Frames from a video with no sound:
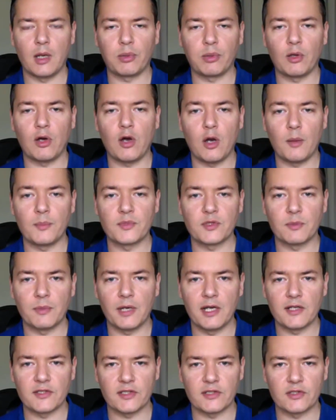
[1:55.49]
plot
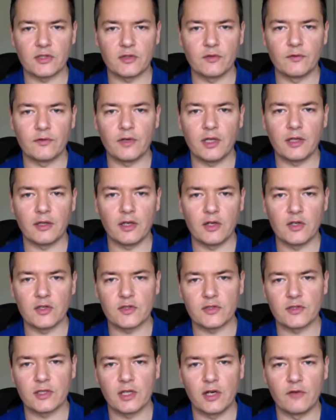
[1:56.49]
optimizer to convert
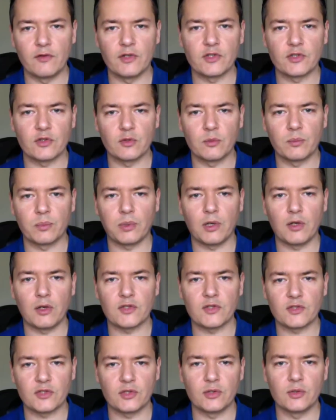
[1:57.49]
those original
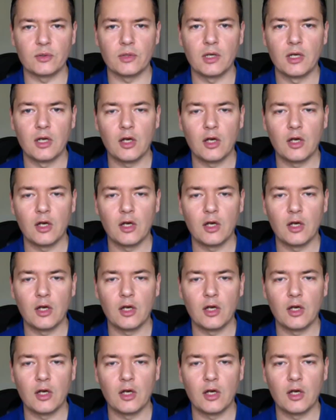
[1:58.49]
plots to